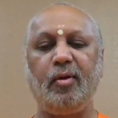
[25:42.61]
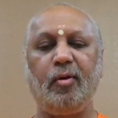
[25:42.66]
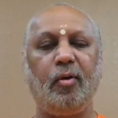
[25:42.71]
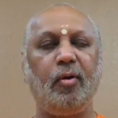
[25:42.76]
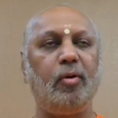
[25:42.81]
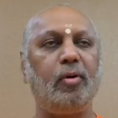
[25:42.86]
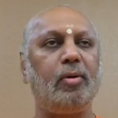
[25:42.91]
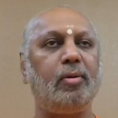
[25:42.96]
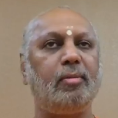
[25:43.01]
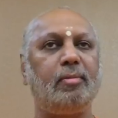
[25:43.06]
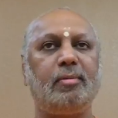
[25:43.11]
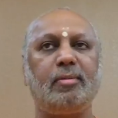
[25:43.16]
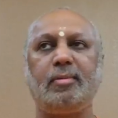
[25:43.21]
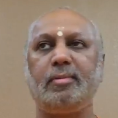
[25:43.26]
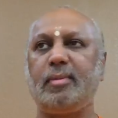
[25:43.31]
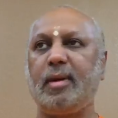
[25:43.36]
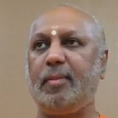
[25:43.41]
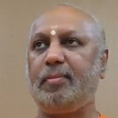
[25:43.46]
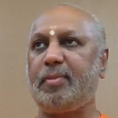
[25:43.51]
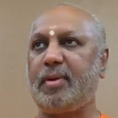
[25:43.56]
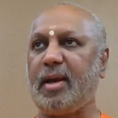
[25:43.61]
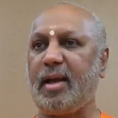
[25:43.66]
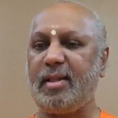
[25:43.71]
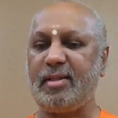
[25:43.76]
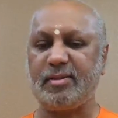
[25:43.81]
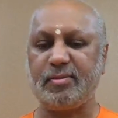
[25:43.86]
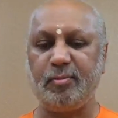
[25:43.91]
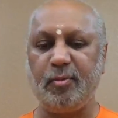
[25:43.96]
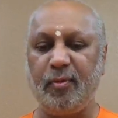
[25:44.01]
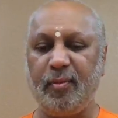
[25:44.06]
no
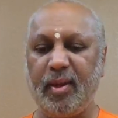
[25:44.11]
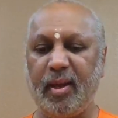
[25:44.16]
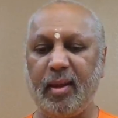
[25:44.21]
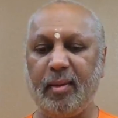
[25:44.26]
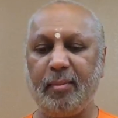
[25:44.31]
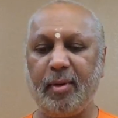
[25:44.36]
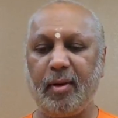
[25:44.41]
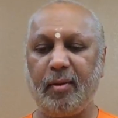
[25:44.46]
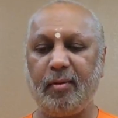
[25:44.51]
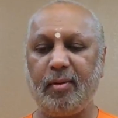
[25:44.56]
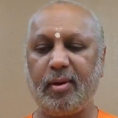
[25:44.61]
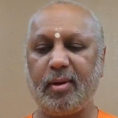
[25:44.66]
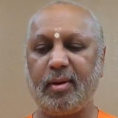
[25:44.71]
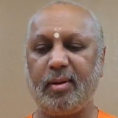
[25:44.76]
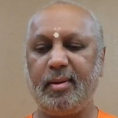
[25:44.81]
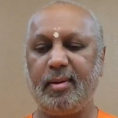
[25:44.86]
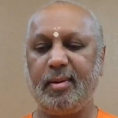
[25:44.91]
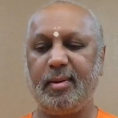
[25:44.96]
reptiles moving about.